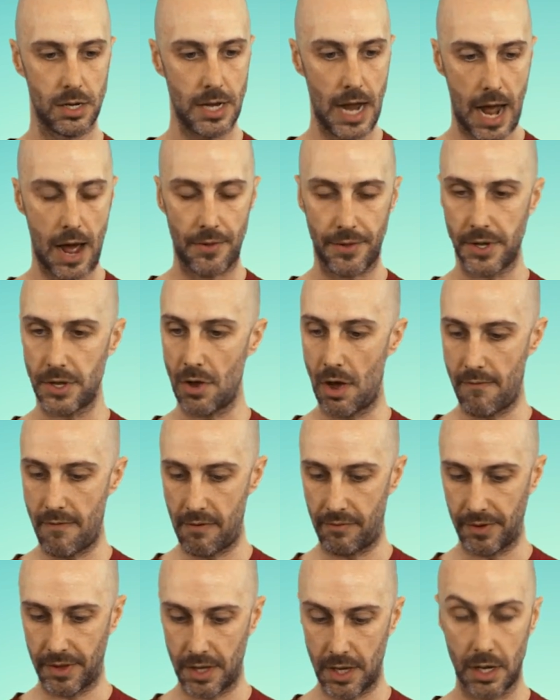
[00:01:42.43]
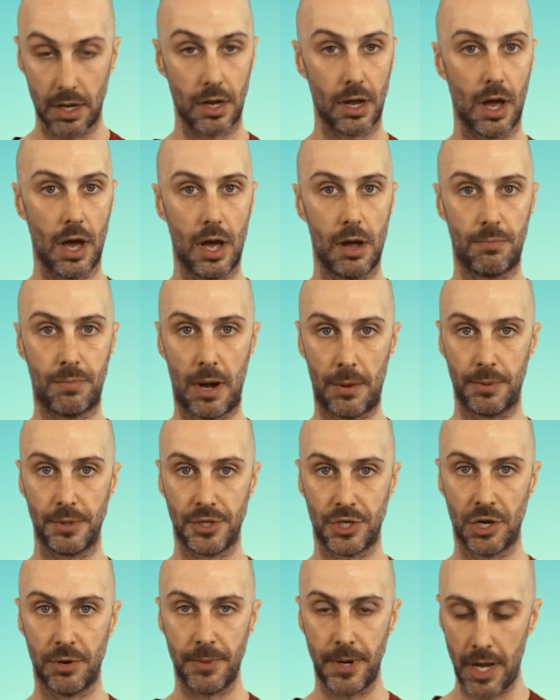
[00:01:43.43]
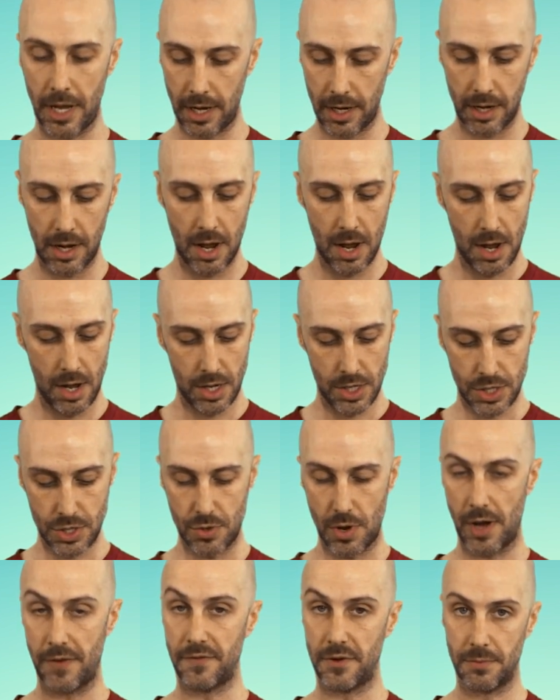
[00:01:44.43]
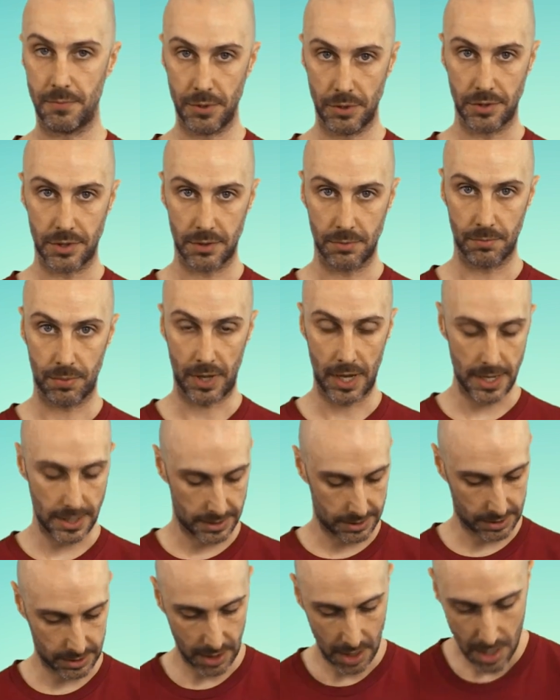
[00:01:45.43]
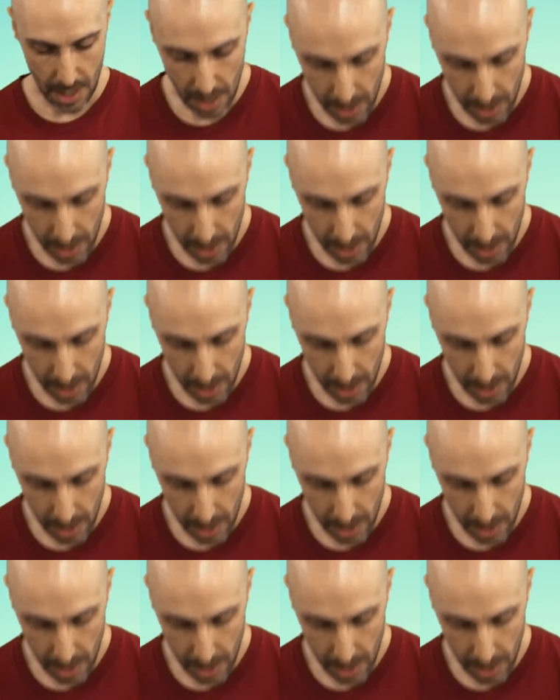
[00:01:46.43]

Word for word: now that you have everything uh, properly terminated, you have your boots in place,